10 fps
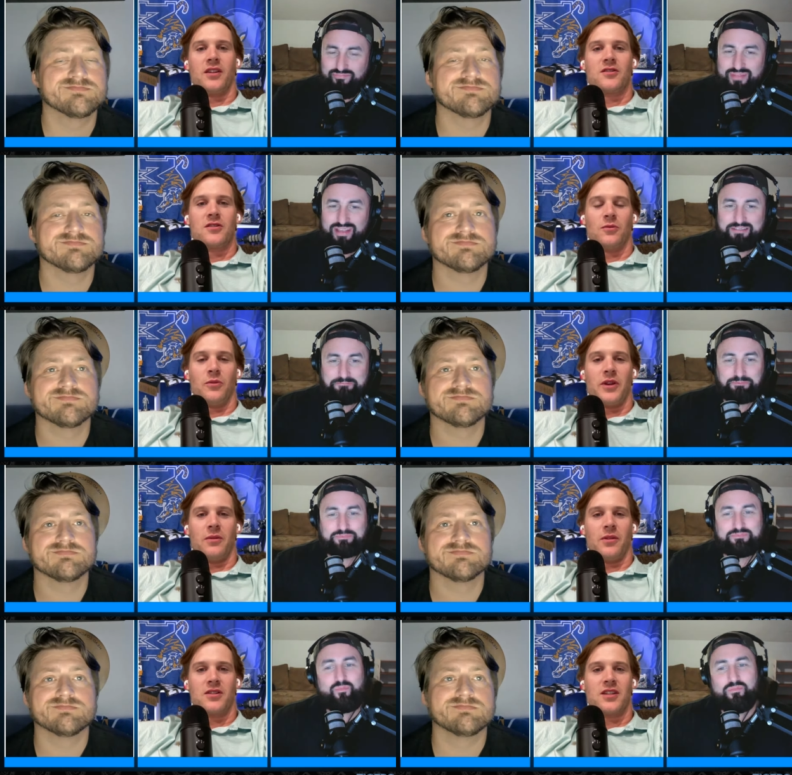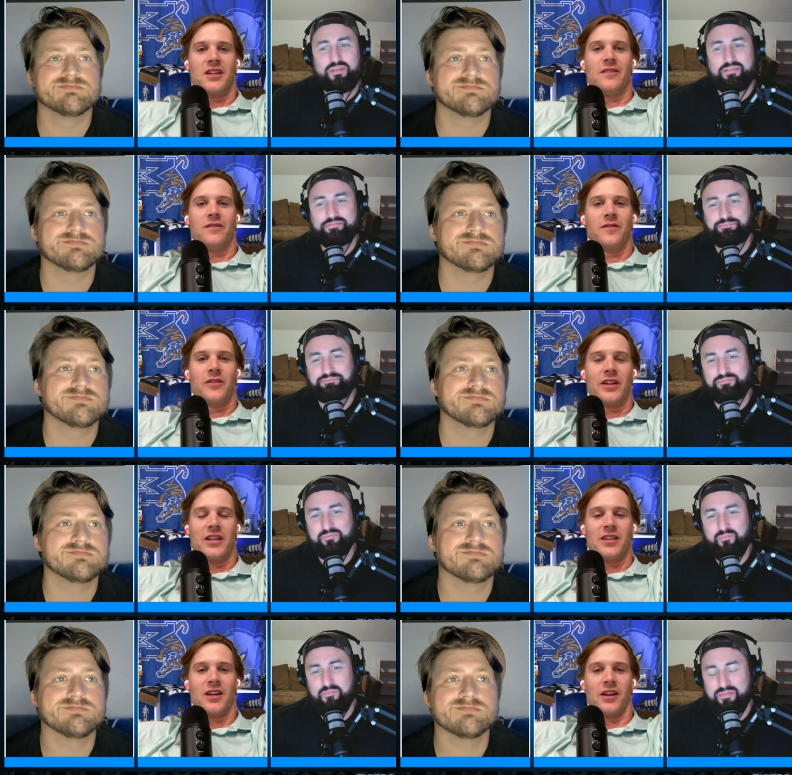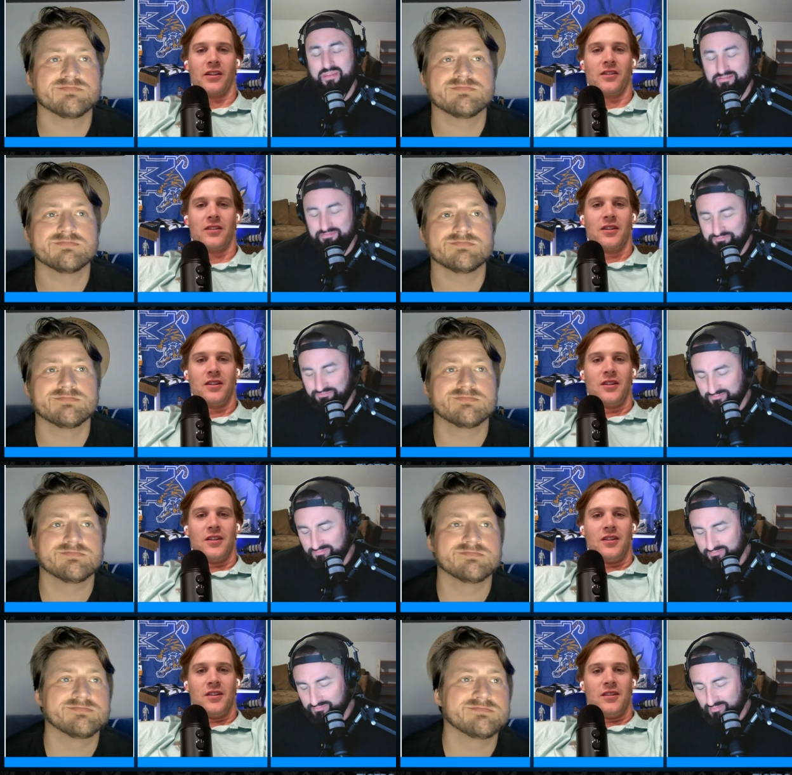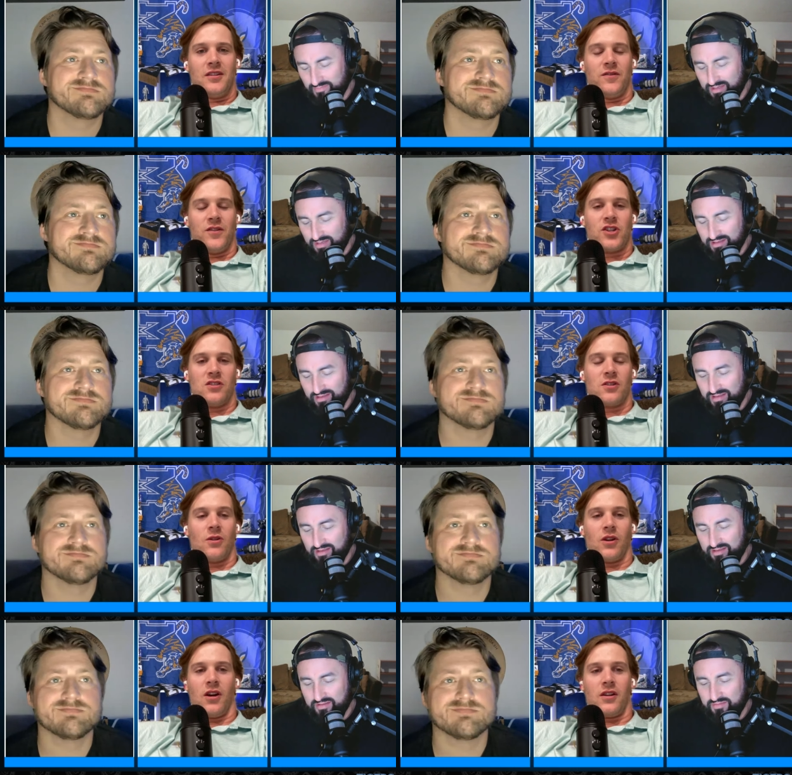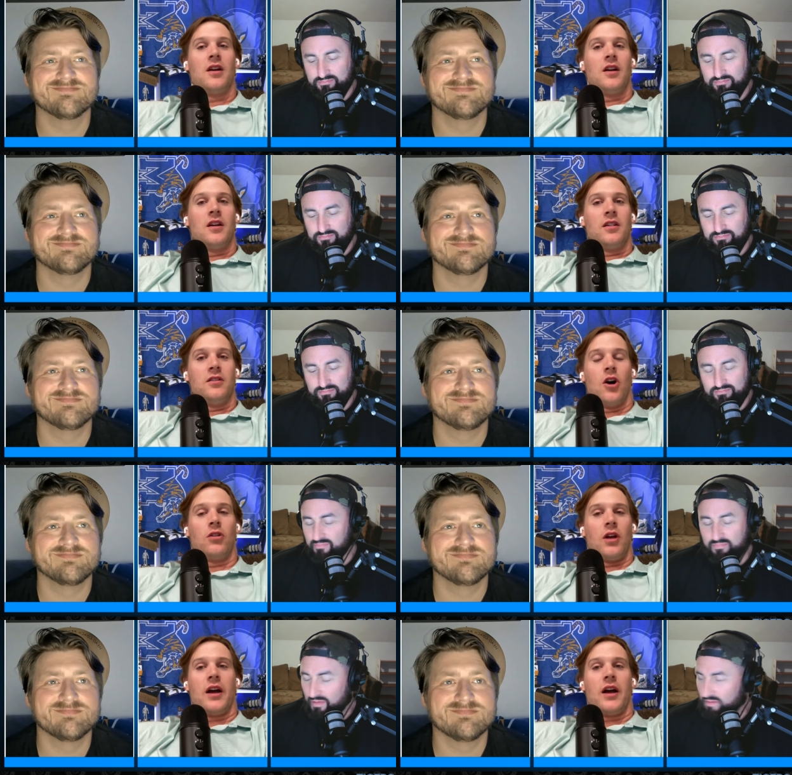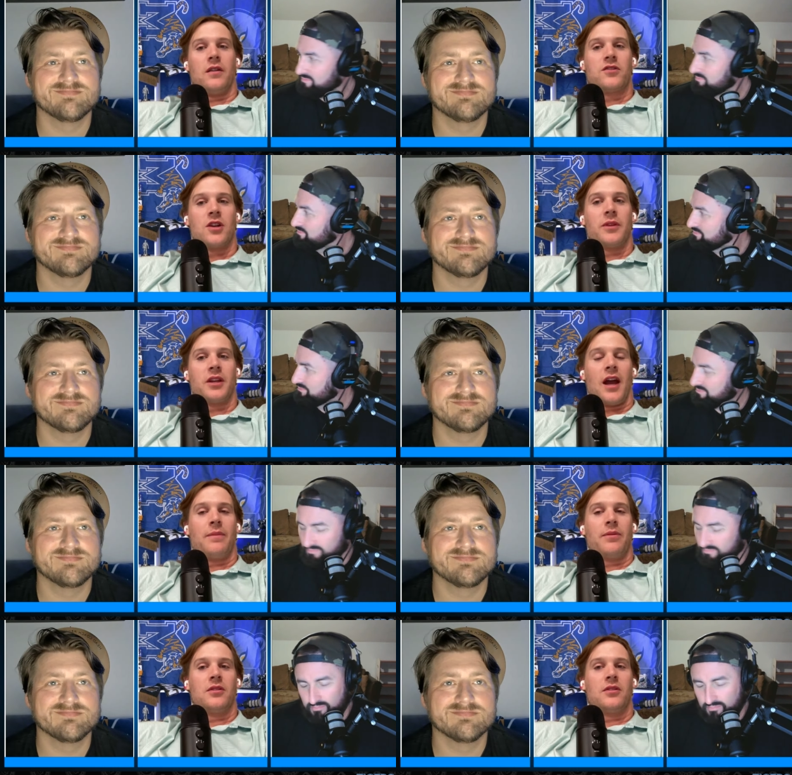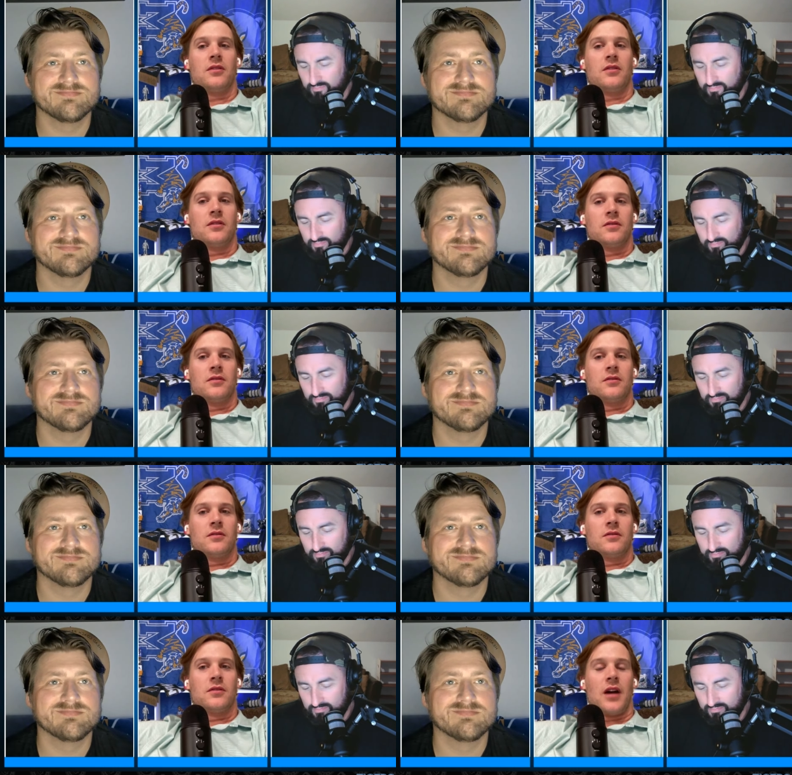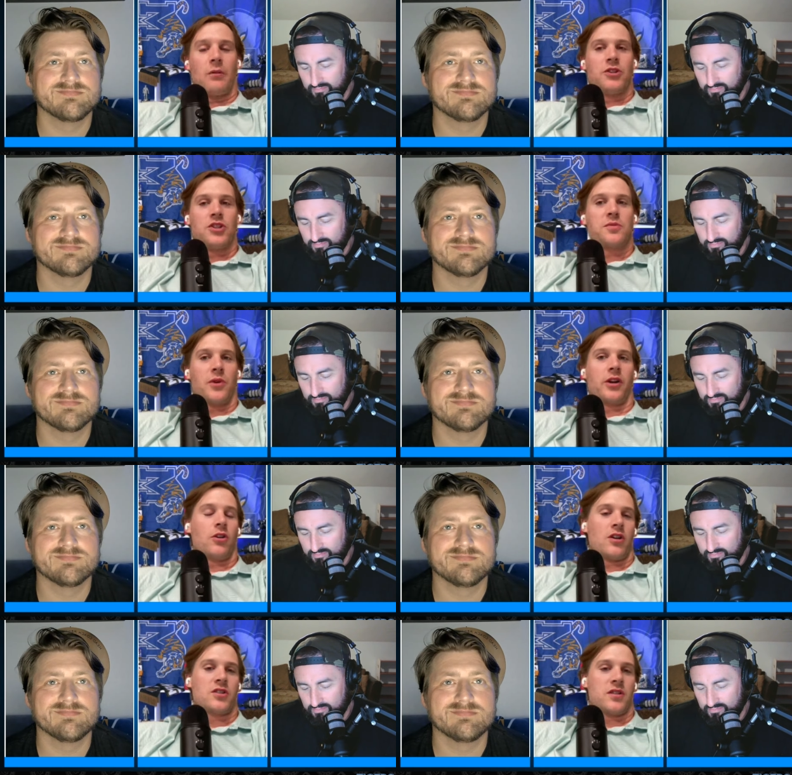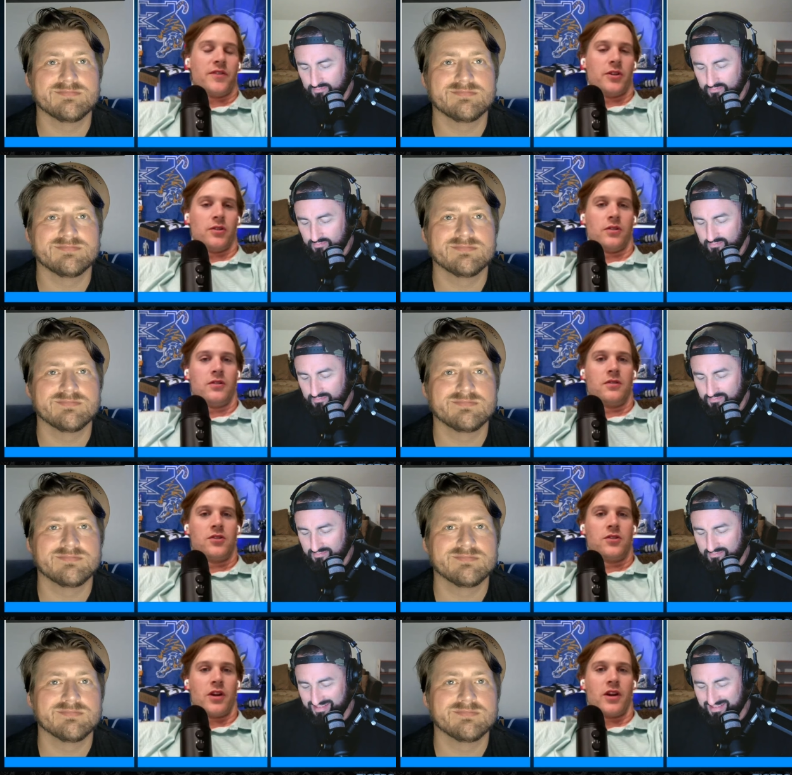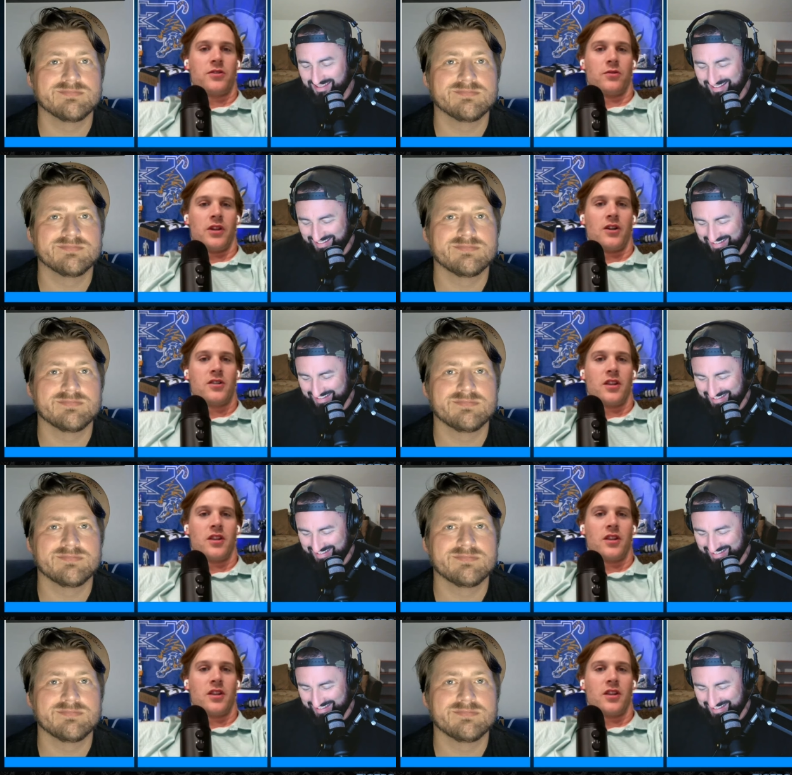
Speaker 1: so we'll be able to see if anything fishy's going on. No lie, if something happened, I would sprint across the field straight through there to that